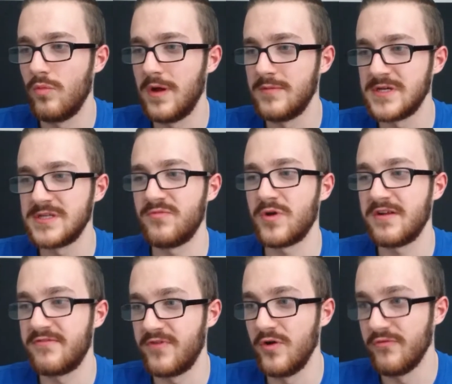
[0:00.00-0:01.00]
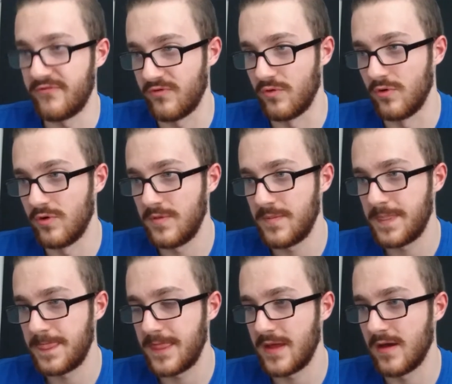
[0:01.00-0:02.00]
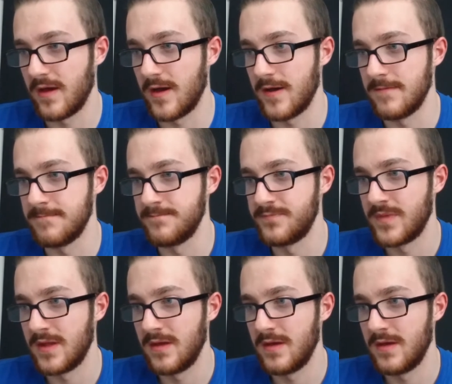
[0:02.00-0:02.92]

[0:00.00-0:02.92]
in terms of what I'd vote for, um,